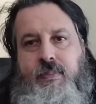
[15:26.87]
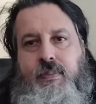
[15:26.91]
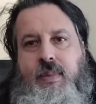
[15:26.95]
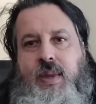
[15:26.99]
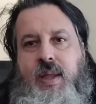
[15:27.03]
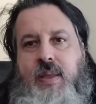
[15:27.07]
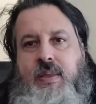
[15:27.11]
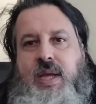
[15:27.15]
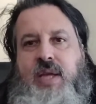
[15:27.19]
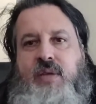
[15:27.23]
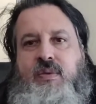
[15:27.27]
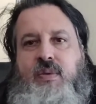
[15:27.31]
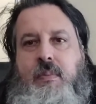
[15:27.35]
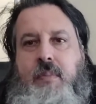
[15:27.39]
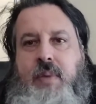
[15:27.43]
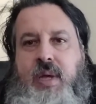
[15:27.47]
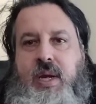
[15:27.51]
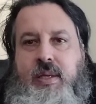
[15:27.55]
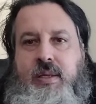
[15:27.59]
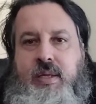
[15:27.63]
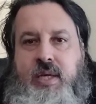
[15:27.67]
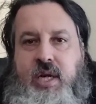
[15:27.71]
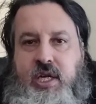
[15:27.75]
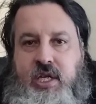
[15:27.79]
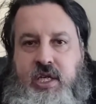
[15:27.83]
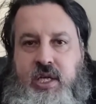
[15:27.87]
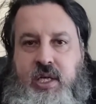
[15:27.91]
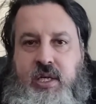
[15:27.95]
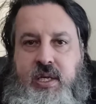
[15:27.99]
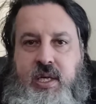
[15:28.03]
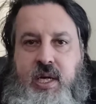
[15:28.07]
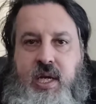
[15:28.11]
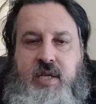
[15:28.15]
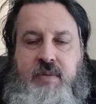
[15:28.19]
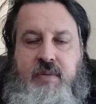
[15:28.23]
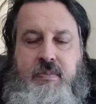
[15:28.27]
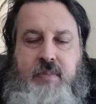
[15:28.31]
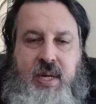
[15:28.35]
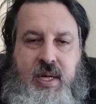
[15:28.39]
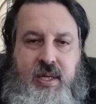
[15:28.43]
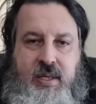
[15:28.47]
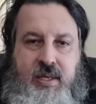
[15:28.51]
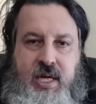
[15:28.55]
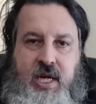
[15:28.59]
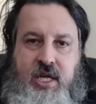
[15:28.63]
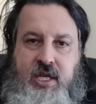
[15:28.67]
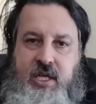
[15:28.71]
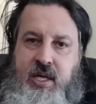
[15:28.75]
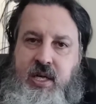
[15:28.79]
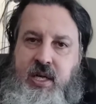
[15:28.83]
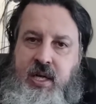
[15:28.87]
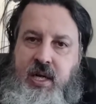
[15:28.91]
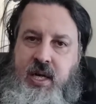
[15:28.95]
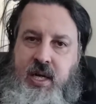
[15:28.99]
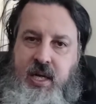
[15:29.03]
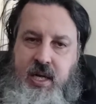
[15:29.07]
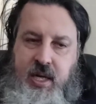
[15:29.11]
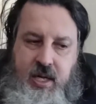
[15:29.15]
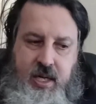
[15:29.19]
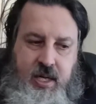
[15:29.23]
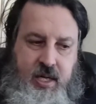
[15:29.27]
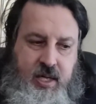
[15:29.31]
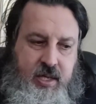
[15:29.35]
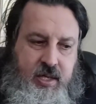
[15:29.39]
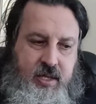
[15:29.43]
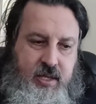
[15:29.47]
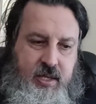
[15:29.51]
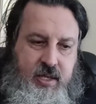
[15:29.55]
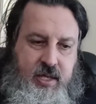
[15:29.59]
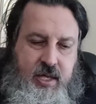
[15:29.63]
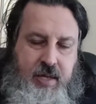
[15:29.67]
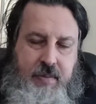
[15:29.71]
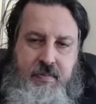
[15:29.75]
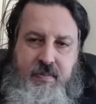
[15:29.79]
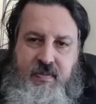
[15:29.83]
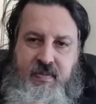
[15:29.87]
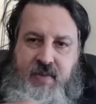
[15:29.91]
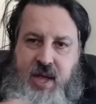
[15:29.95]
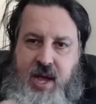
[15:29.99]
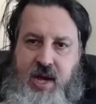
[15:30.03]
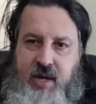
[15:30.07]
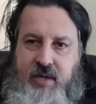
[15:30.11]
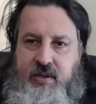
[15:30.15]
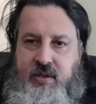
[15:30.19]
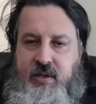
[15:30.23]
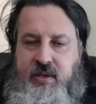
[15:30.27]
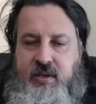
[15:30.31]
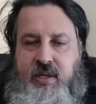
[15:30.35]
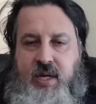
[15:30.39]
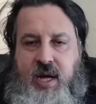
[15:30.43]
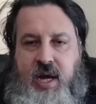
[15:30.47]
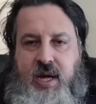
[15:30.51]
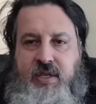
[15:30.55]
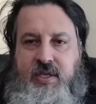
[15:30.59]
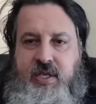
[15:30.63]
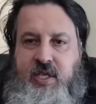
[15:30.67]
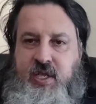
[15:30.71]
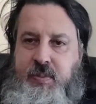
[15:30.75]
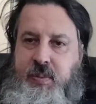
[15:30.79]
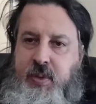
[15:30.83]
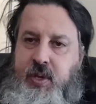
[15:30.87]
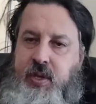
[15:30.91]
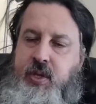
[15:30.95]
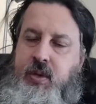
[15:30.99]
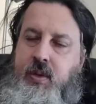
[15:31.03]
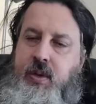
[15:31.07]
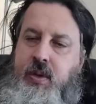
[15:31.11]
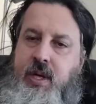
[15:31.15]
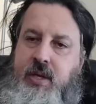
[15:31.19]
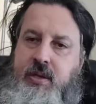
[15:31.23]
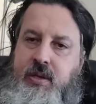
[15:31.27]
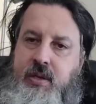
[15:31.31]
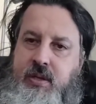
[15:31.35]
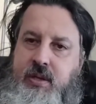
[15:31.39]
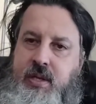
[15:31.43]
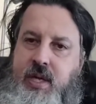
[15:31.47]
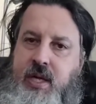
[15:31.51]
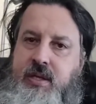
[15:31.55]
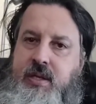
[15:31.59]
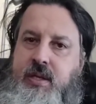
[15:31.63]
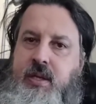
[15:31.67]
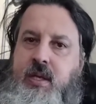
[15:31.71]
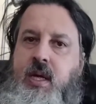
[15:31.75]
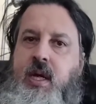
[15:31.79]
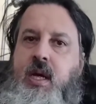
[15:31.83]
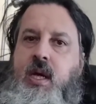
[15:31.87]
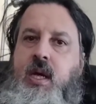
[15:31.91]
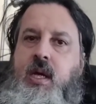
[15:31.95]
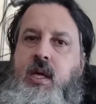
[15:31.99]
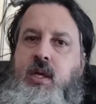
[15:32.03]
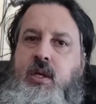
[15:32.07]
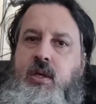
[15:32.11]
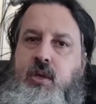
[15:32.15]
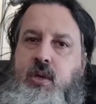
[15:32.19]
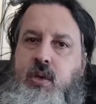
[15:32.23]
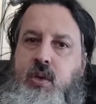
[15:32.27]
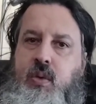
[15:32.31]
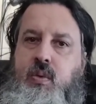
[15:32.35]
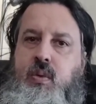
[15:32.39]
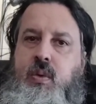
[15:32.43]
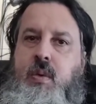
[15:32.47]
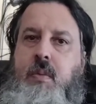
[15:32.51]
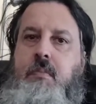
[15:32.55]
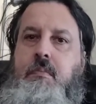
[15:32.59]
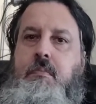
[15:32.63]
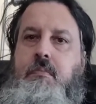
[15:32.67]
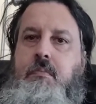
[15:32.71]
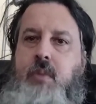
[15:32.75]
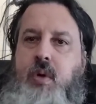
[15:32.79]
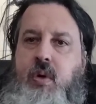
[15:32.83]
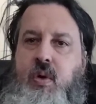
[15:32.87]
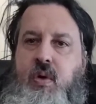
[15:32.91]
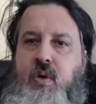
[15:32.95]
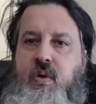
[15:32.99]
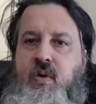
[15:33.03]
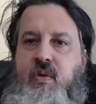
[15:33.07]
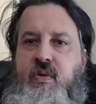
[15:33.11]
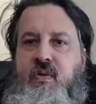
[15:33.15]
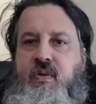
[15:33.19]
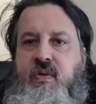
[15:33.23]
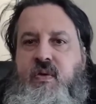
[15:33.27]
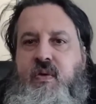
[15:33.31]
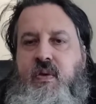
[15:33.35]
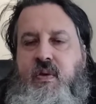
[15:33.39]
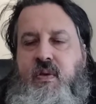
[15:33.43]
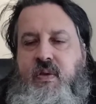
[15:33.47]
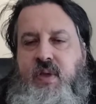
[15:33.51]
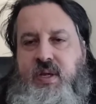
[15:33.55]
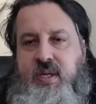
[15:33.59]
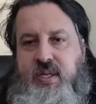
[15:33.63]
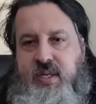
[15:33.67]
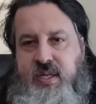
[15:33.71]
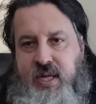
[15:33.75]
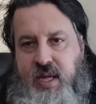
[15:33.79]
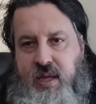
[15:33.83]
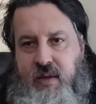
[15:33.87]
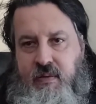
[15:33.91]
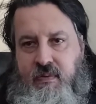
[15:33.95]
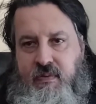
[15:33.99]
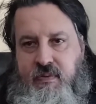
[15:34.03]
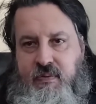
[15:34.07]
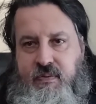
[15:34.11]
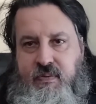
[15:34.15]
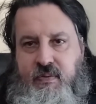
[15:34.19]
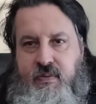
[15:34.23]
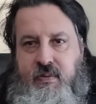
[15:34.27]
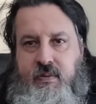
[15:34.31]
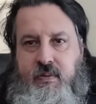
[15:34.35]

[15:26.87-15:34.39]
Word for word: And that's what meditation does. Meditation is the exercise, the spiritual exercise, to remove the self.